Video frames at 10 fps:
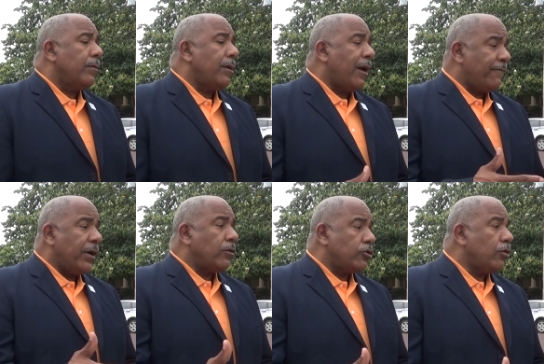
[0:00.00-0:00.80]
I
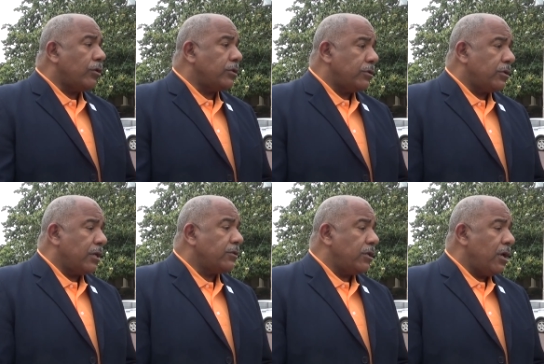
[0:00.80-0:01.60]
filed charges
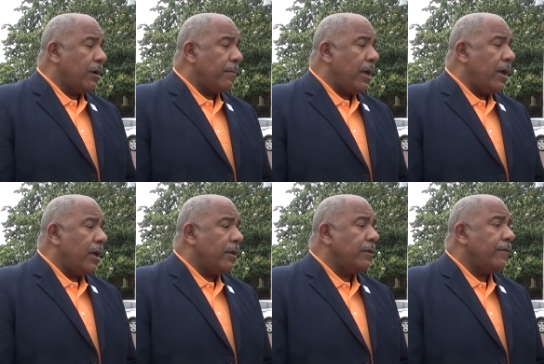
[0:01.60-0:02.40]
against the young man
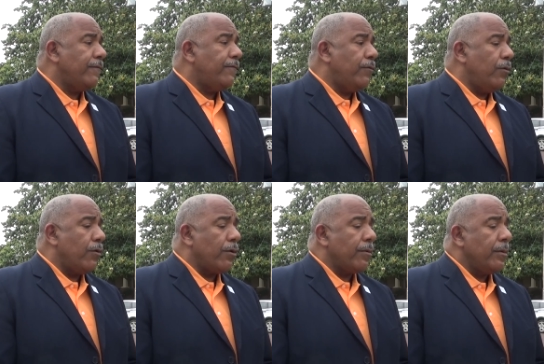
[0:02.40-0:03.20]

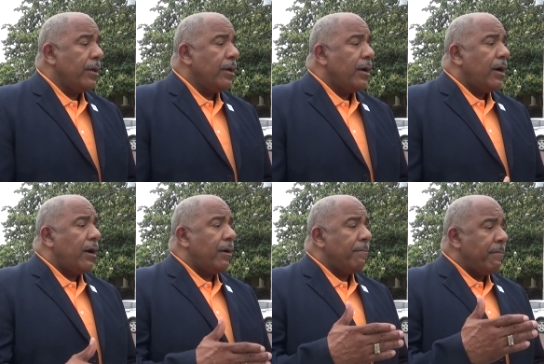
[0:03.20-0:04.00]
for
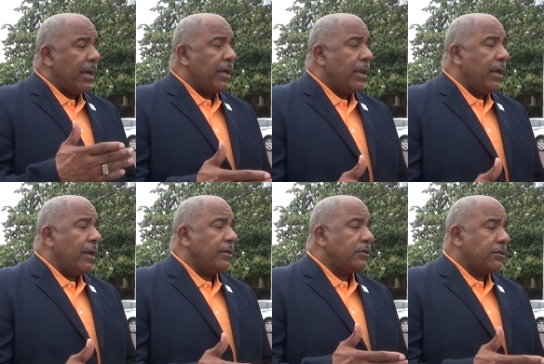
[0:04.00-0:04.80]
making
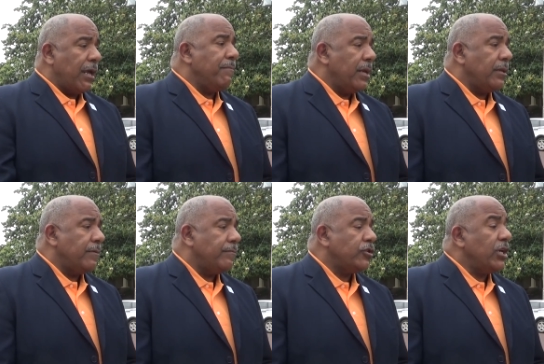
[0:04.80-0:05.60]
a statement
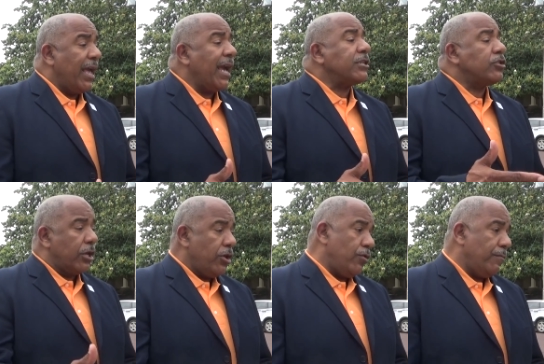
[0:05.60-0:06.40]
to
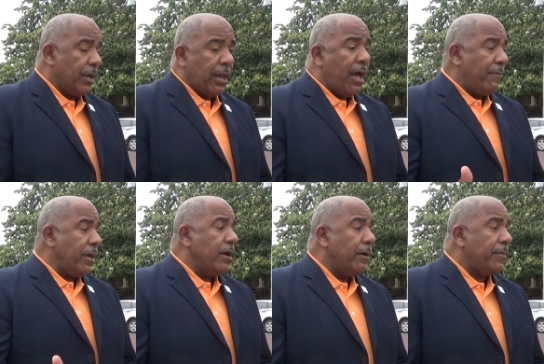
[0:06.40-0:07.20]
execute, and line
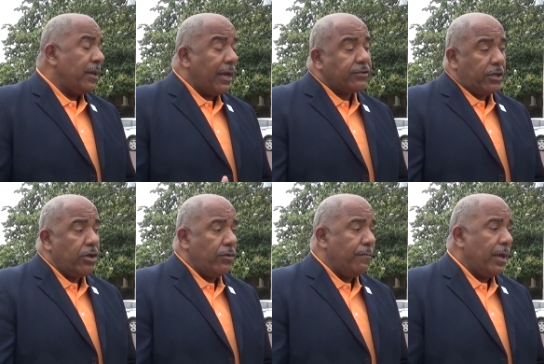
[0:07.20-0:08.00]
me up and
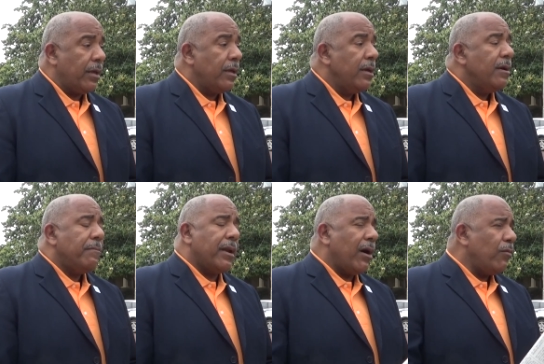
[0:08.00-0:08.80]
execute.
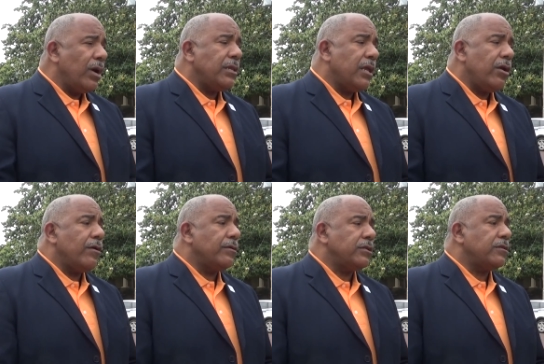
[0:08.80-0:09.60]
But I wasn't
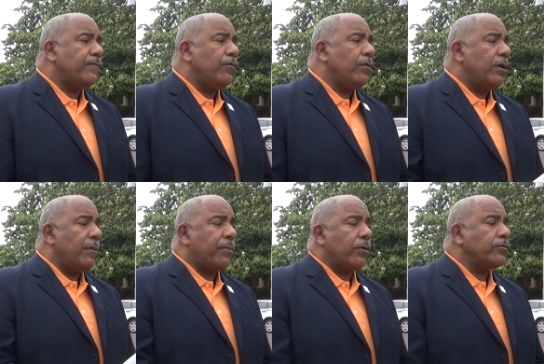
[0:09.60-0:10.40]
here just for a
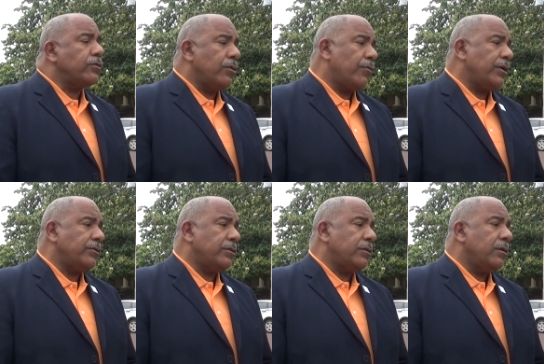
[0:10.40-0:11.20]
personal
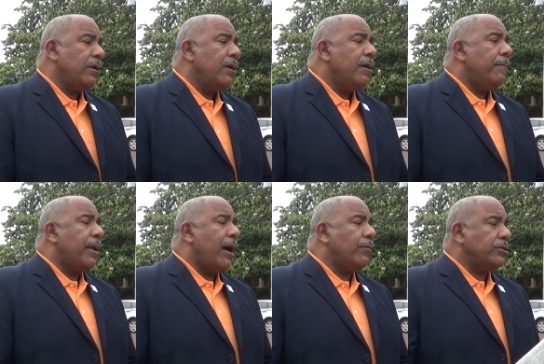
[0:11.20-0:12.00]
reason,
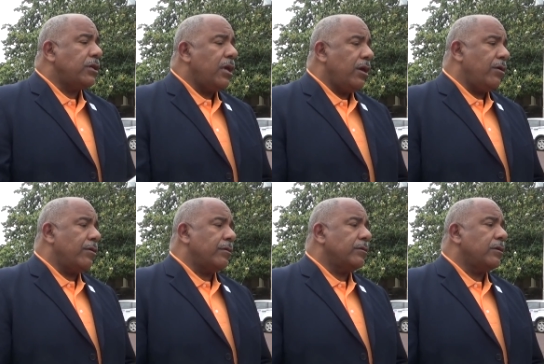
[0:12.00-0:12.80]
but I was here
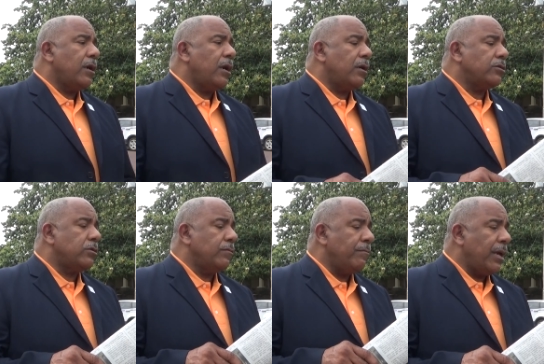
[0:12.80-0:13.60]

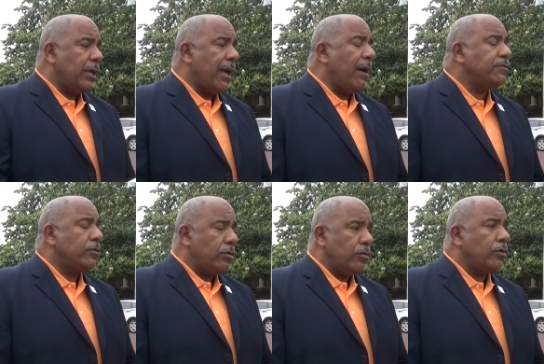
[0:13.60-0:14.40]
to make
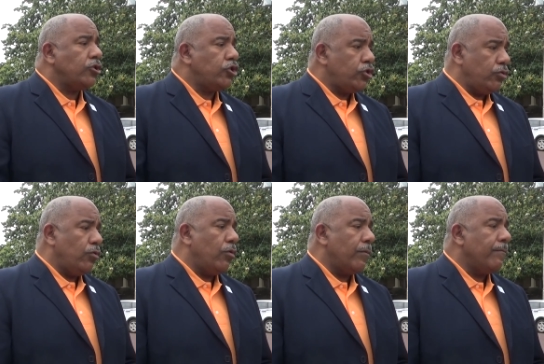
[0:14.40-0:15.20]
absolutely sure